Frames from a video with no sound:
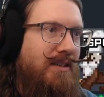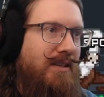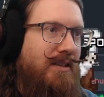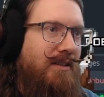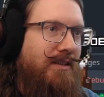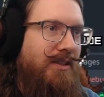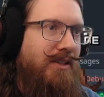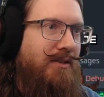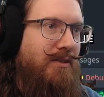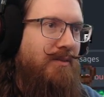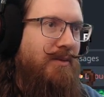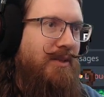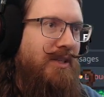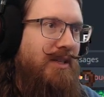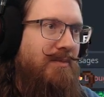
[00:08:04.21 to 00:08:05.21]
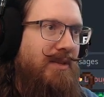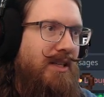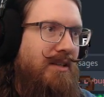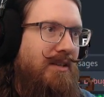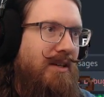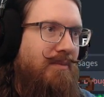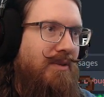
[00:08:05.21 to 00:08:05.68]
the collision normal times
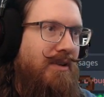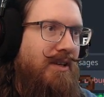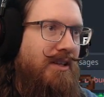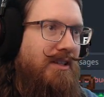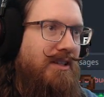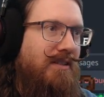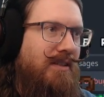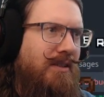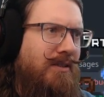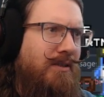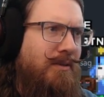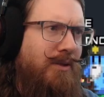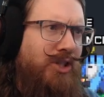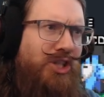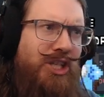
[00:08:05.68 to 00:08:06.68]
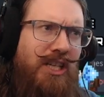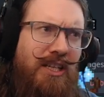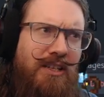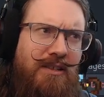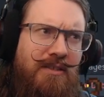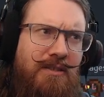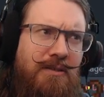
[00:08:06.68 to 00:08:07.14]
that dot product. I also do a check
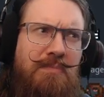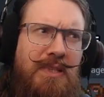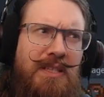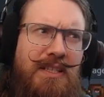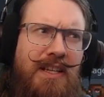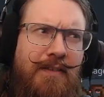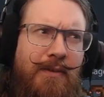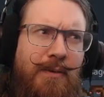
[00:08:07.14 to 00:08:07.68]
here because every